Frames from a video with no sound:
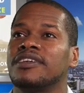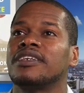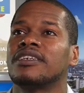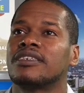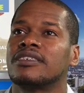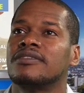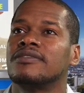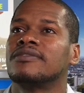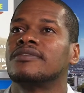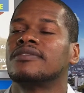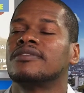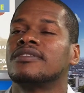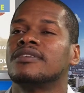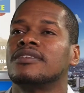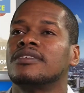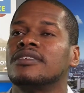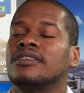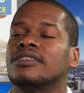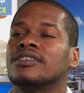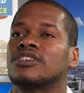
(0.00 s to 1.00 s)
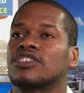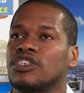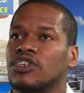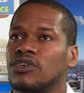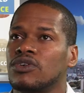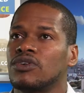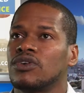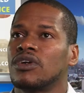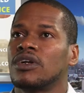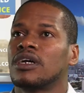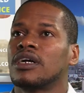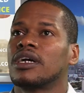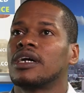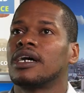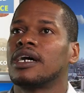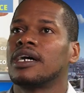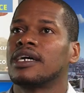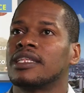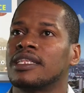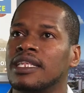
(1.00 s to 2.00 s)
vehicle. So
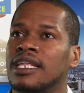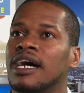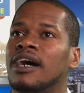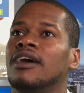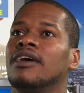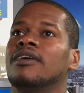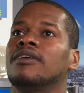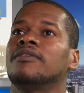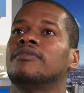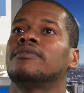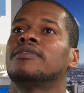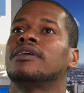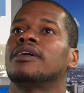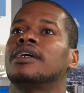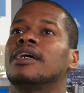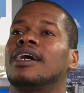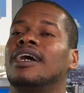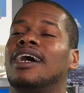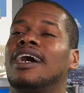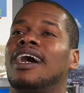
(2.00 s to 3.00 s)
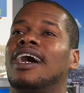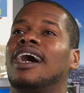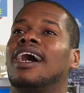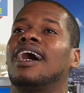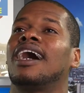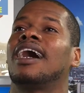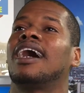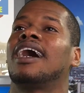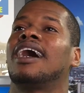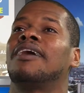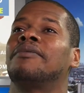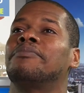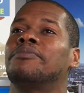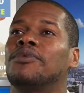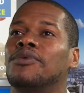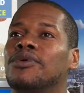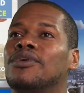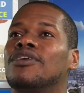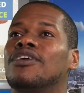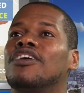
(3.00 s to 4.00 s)
now I'm
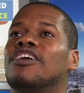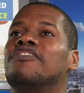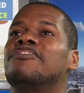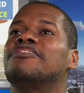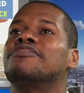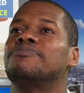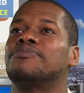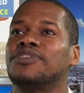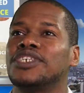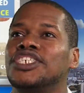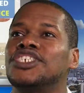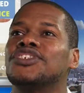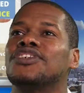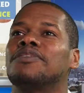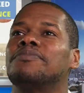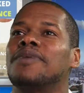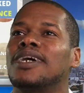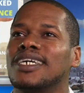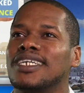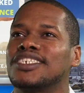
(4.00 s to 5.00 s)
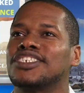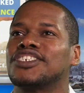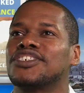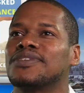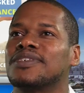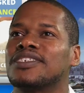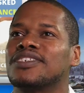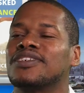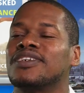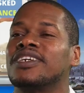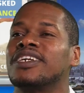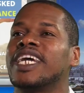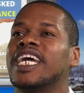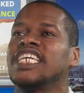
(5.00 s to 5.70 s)
more of a preacher about insurance. I'm an